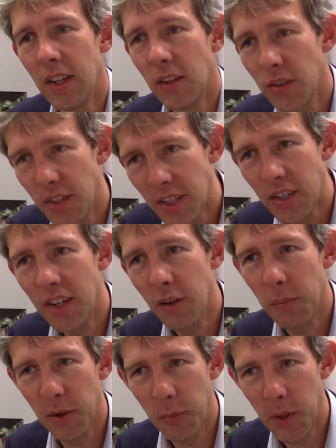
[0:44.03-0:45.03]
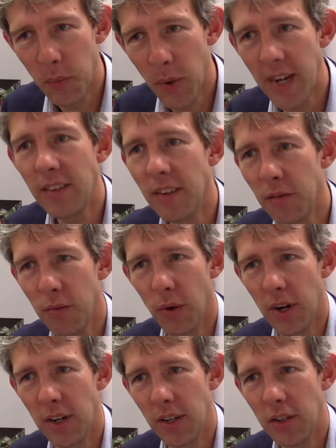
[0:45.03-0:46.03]
Traditionally, we've been waiting
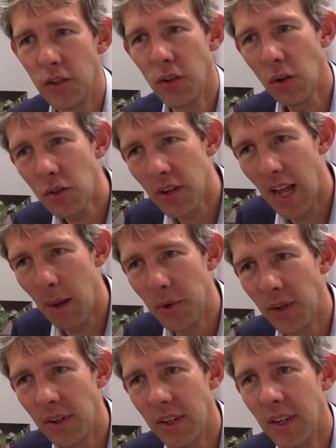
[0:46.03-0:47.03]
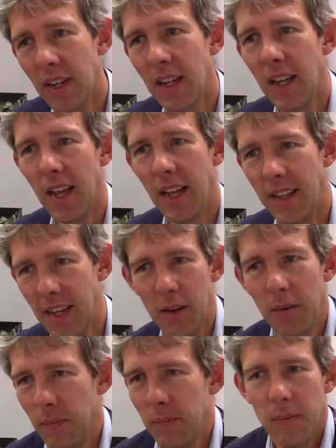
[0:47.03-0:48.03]
for shocks to happen and
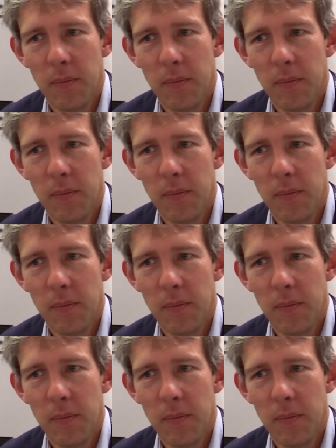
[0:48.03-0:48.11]
then